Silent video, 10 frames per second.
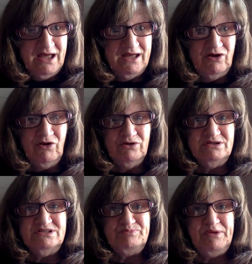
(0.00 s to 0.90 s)
and all
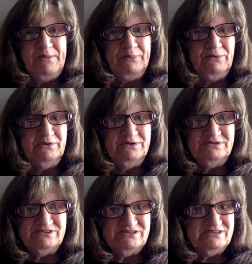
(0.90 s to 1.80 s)
these people
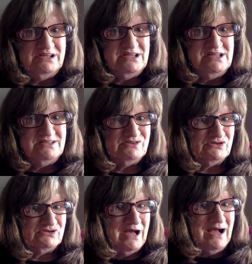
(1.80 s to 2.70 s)
in cities
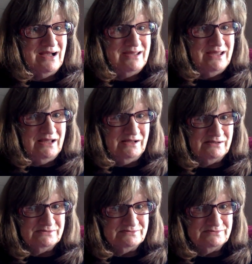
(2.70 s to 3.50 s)
are dying,